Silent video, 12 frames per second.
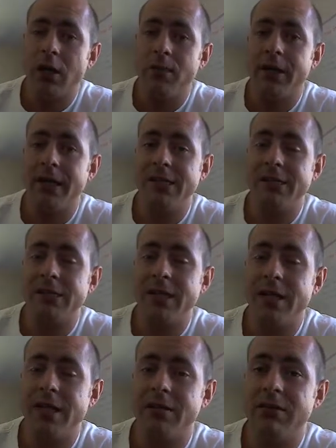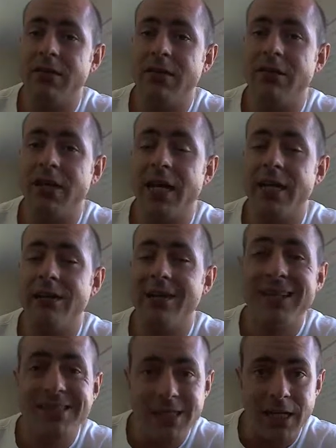because they contain
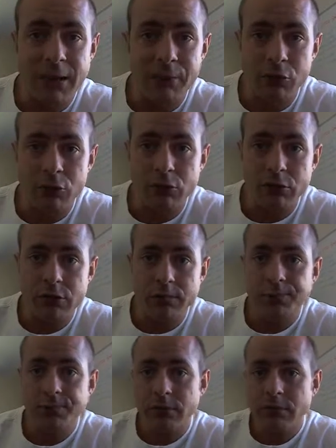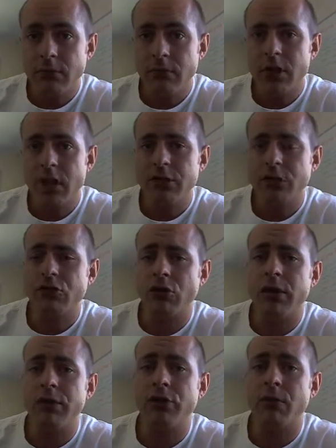nasty chemicals, and just
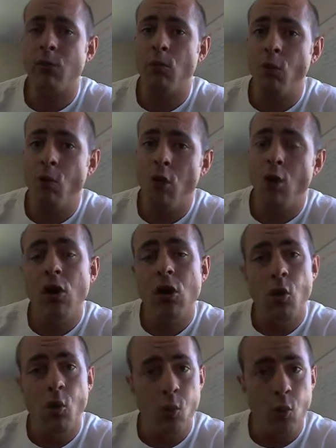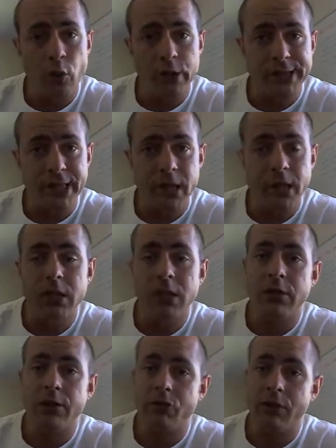try and drink more water
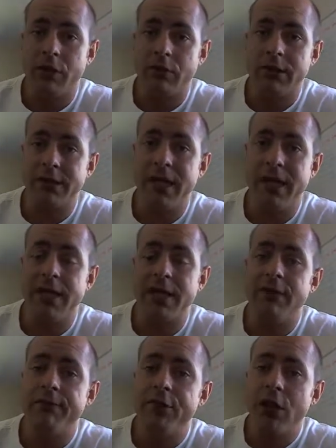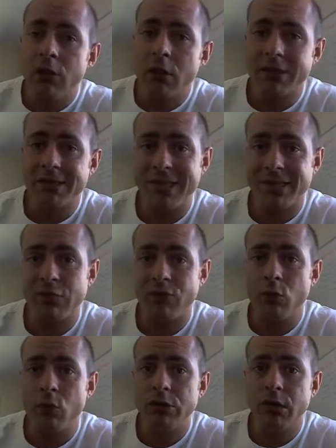throughout the day. If you don't like the taste of
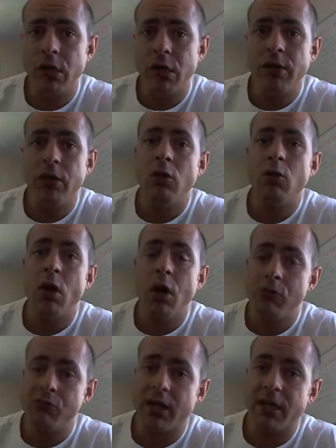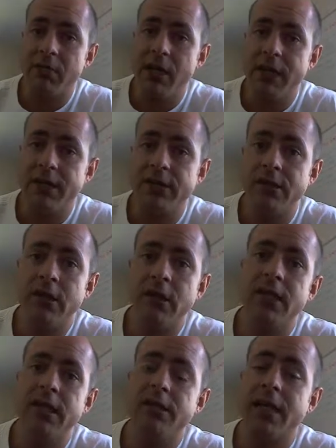water, what I would recommend
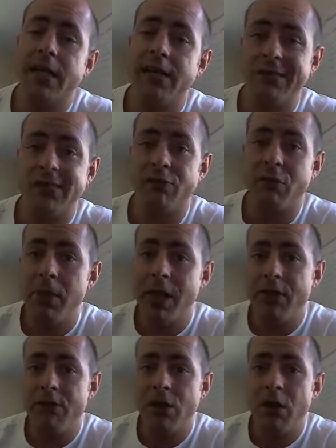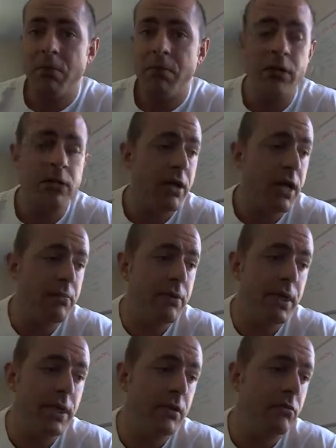is getting yourself a blender, putting
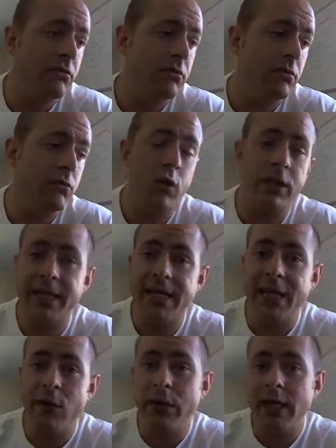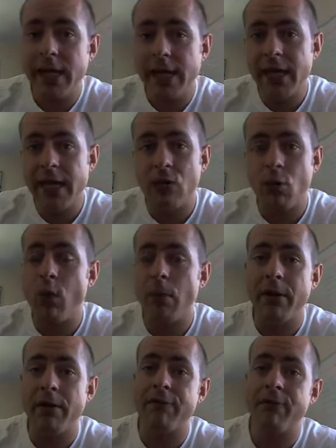maybe one kiwi in or
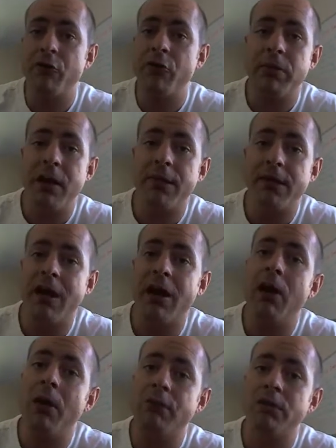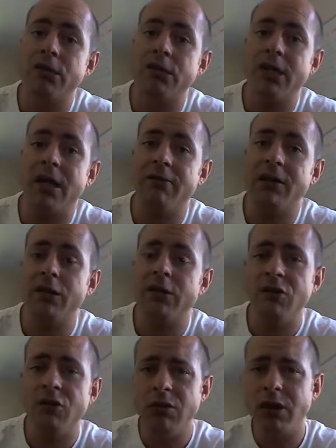one bit of fruit, blending that up and just having it.
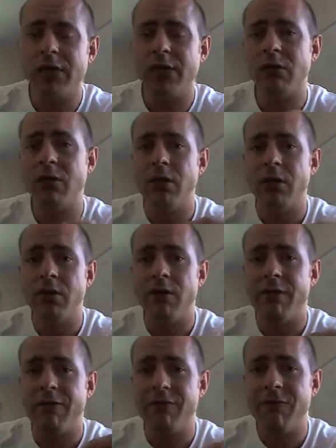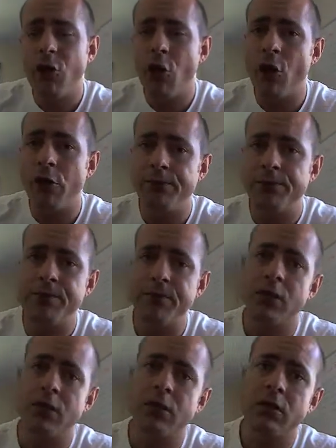It's not like a full-on
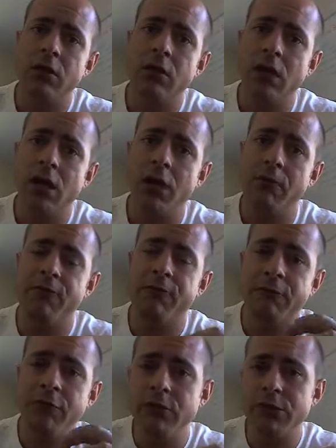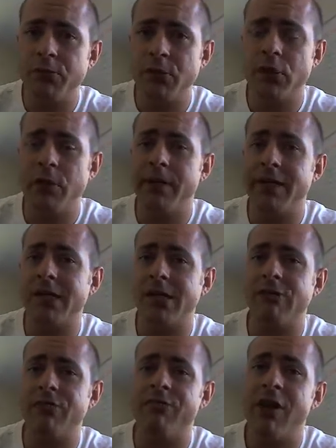fruit smoothie because
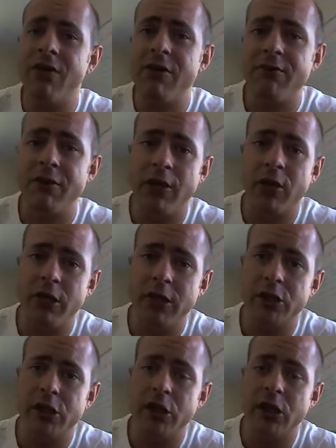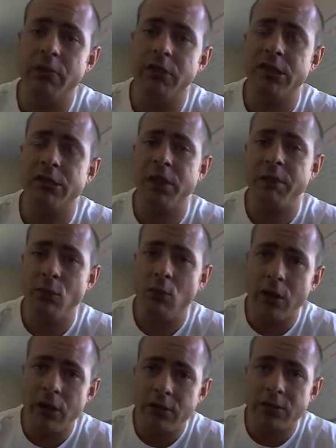that's very, very high in sugar, but just maybe
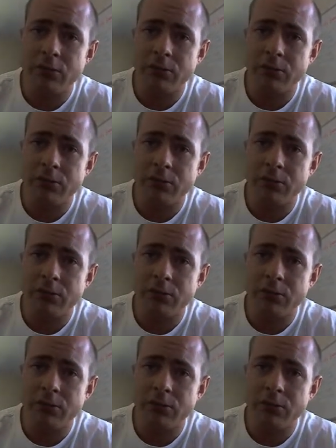one